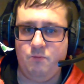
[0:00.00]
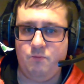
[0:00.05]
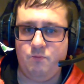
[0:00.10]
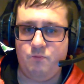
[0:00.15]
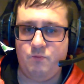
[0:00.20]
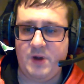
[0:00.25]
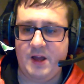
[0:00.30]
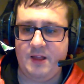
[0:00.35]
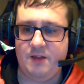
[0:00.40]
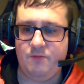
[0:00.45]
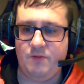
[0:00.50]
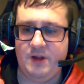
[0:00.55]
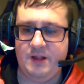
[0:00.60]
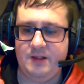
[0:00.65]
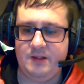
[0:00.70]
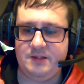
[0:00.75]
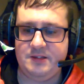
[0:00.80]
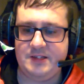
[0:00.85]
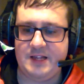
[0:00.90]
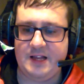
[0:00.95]

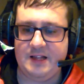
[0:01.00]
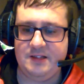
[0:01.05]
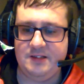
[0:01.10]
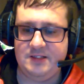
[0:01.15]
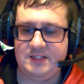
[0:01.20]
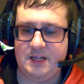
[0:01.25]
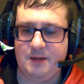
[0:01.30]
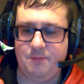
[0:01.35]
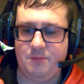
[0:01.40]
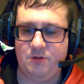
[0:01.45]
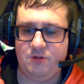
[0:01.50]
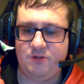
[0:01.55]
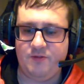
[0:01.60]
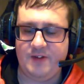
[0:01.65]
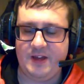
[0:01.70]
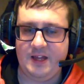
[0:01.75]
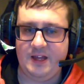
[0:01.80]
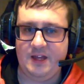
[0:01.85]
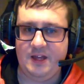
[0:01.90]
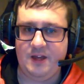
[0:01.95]
when Stan sampled
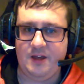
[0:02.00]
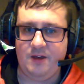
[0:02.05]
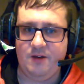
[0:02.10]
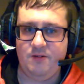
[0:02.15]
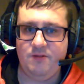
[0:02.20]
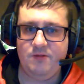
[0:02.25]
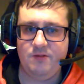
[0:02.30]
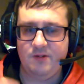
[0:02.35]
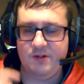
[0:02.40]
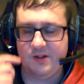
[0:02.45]
"Thank You,"